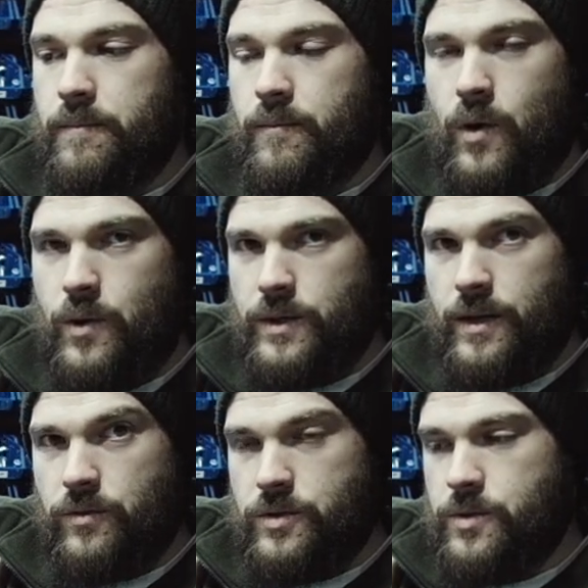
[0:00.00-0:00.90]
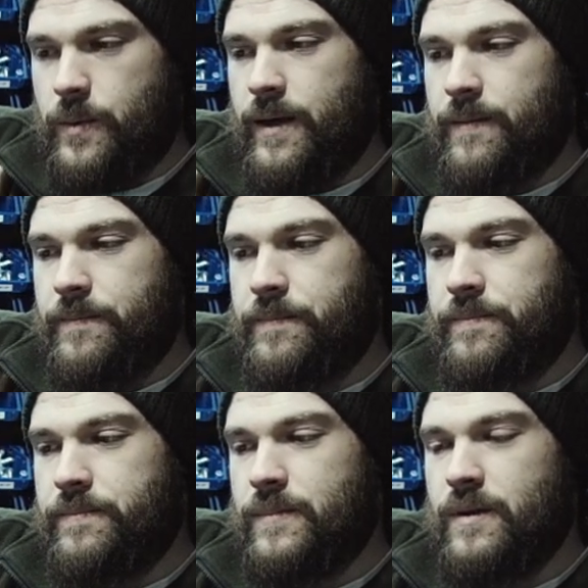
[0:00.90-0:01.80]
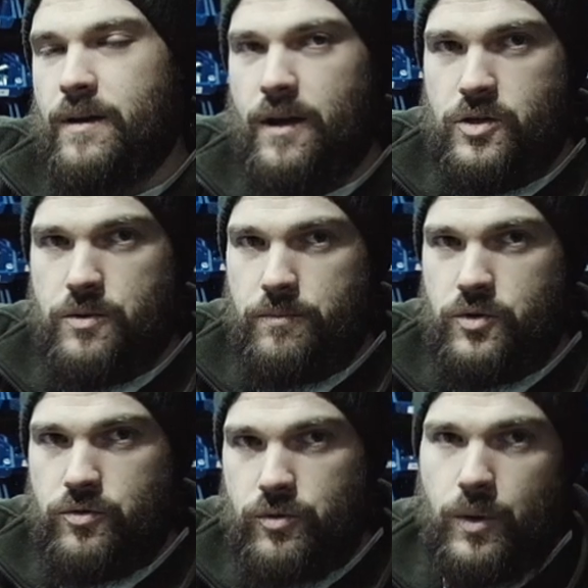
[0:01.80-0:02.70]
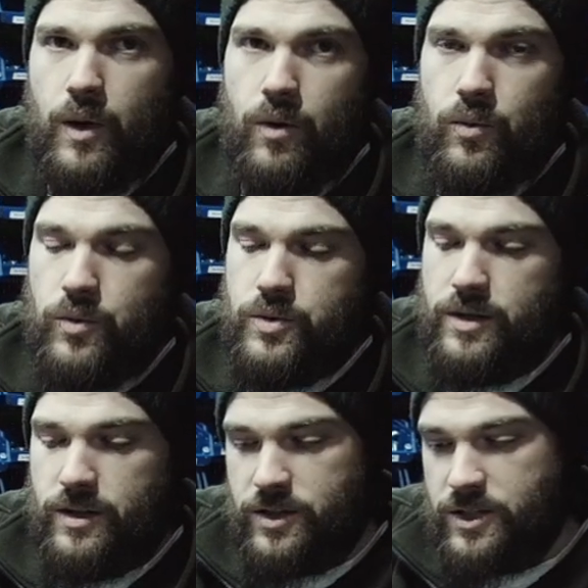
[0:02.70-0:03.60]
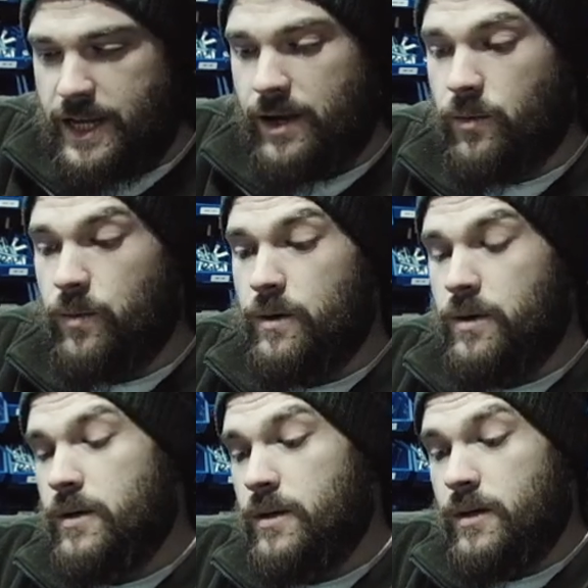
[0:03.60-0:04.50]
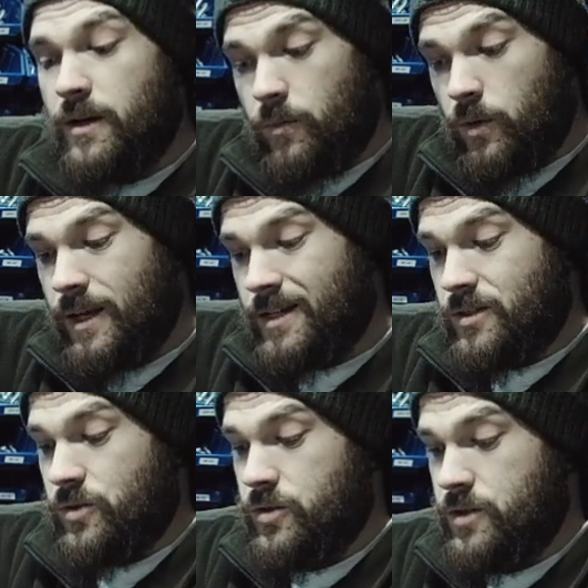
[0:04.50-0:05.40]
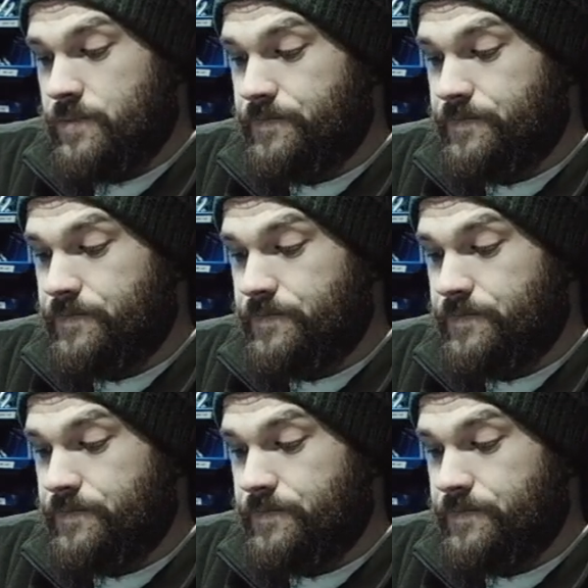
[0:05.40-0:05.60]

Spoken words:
welded onto it, and some screw holes and a seal. And what that does